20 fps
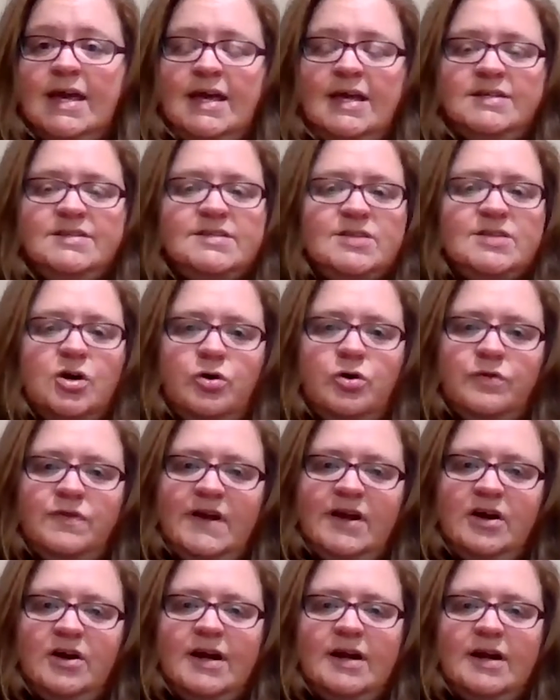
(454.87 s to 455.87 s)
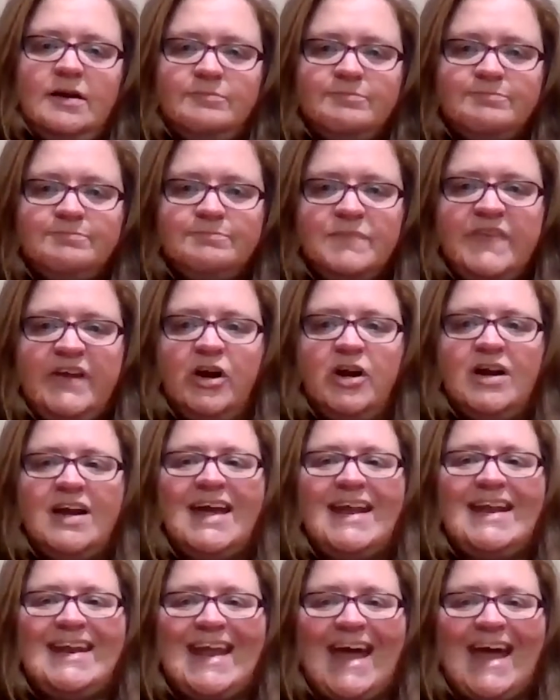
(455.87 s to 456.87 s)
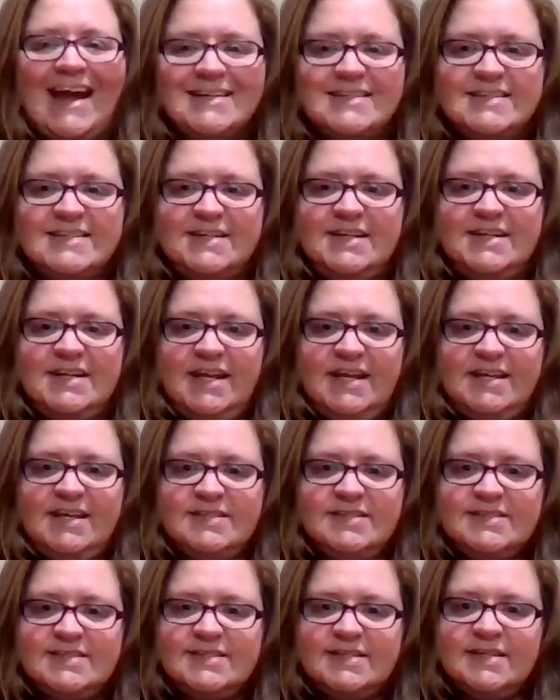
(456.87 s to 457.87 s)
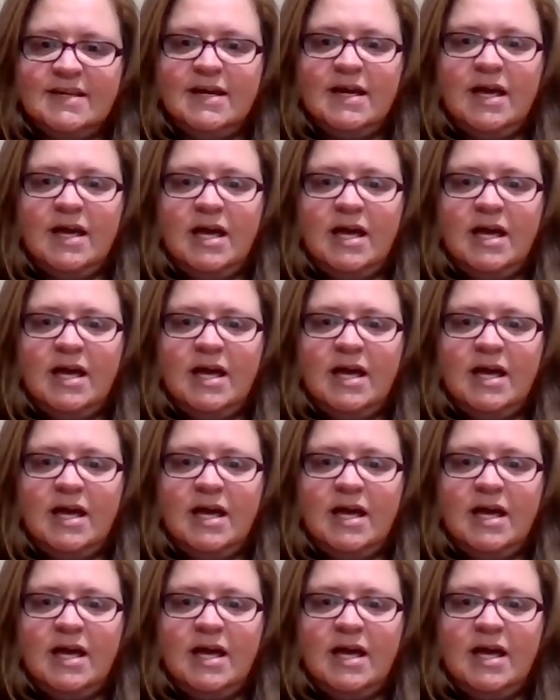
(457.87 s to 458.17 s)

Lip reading: And so their connectedness